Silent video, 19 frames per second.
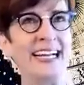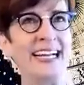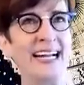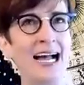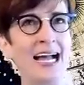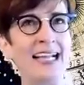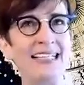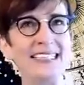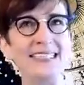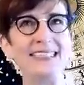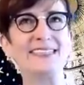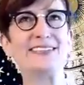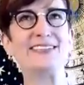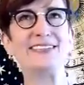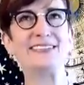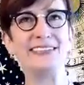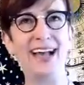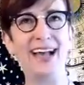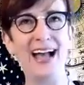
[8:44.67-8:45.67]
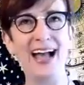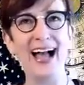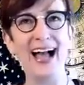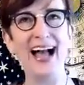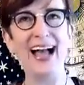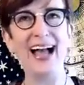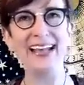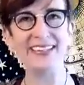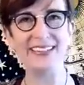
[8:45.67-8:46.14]
I did a
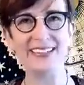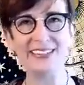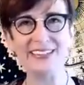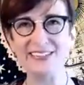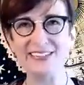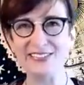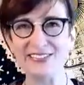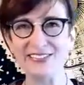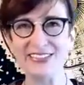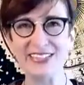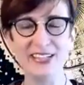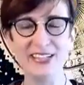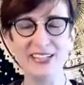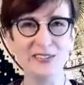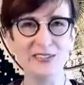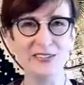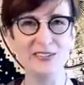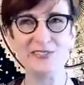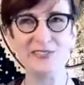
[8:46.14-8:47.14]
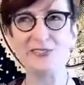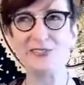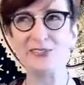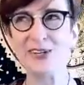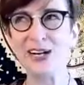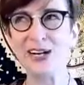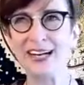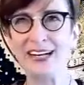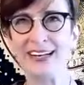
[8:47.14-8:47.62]
lot of
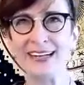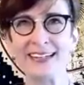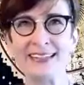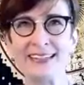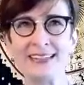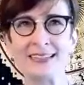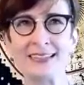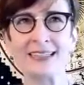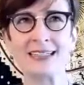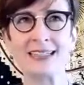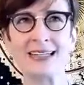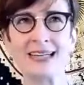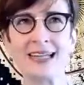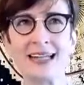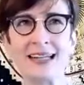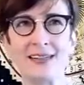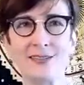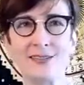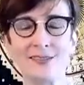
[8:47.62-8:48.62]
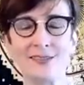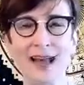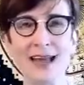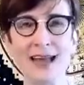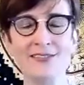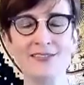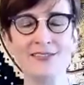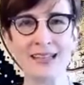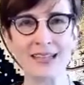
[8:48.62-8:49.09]
work and a lot
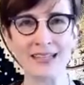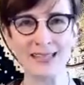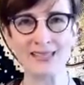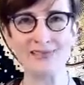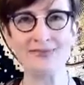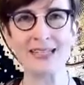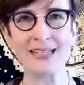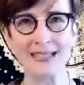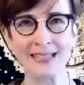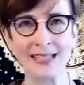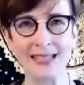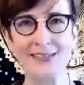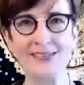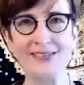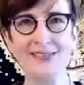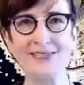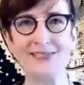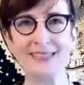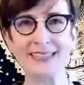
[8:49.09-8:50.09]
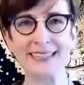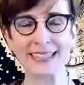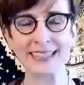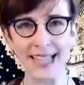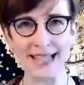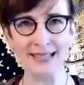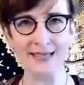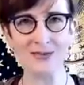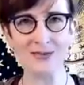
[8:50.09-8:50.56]
of hitting myself
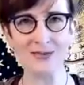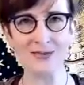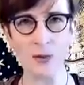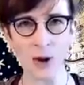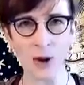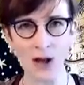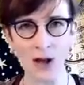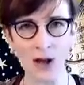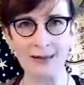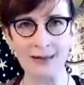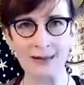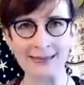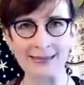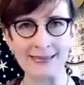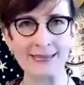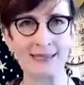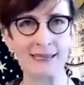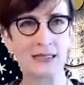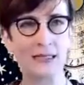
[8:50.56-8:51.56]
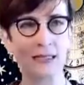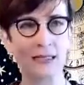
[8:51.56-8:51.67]
against walls